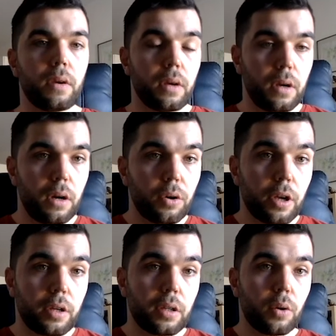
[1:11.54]
Okay,
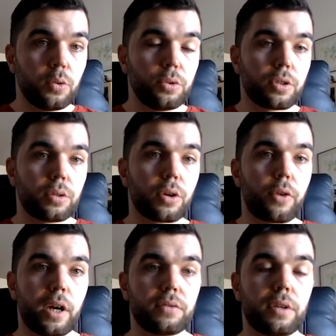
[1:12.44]
now that we saw the
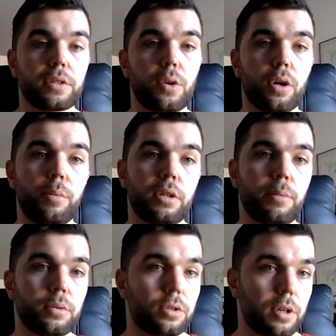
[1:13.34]
graphs, let's talk a bit about
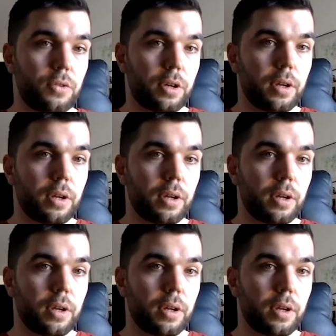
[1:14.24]
the genre.